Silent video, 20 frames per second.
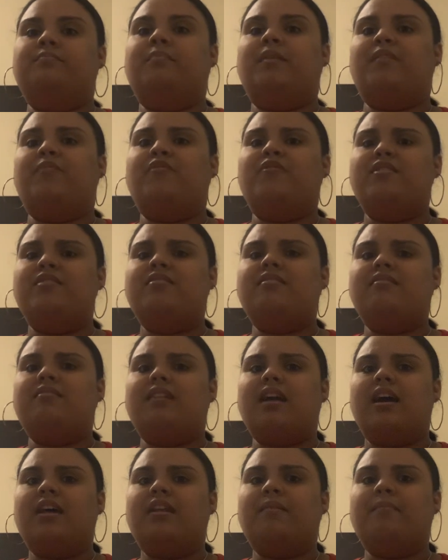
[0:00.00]
my voice is
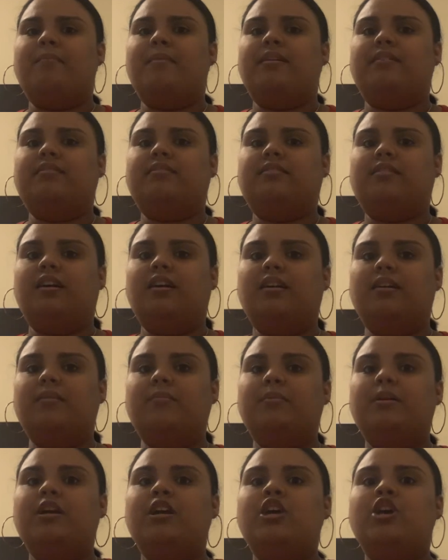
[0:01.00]
kind of messed
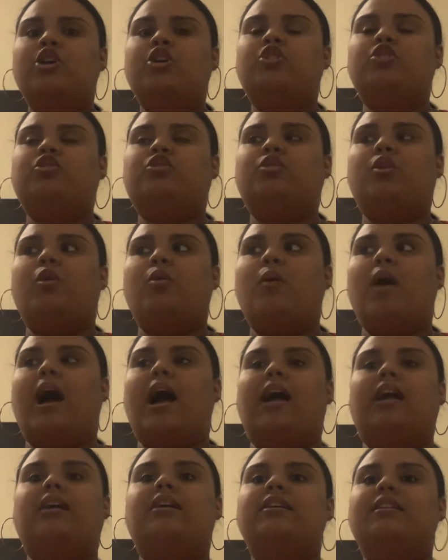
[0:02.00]
up. So
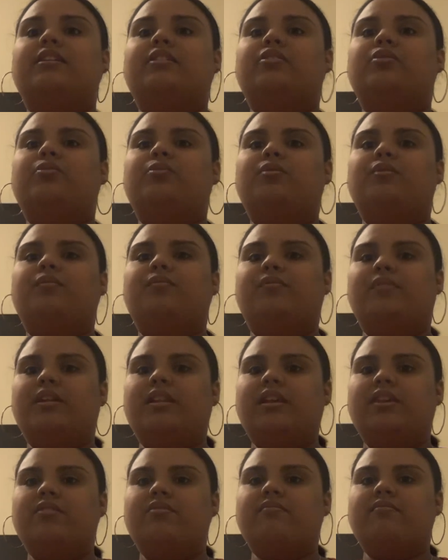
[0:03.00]
I couldn't do the
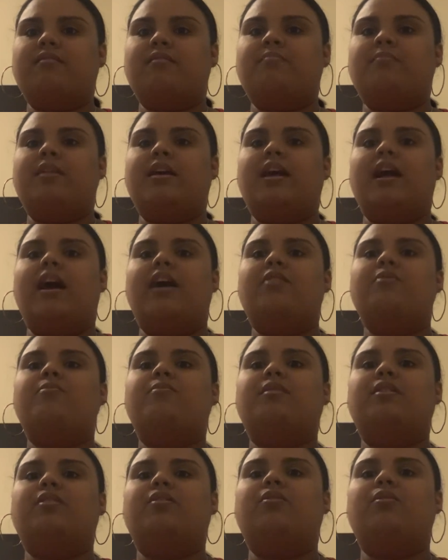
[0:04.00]
videos. I'm like, I don't
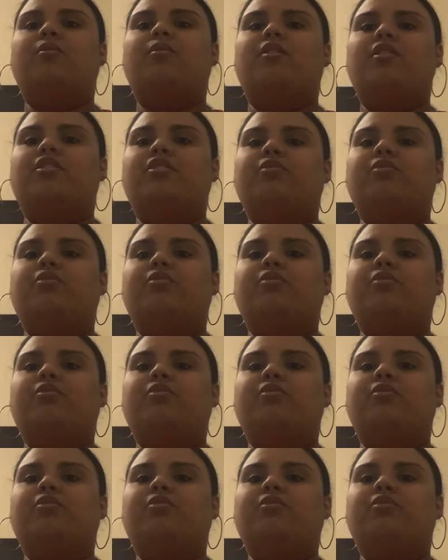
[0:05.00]
want to go on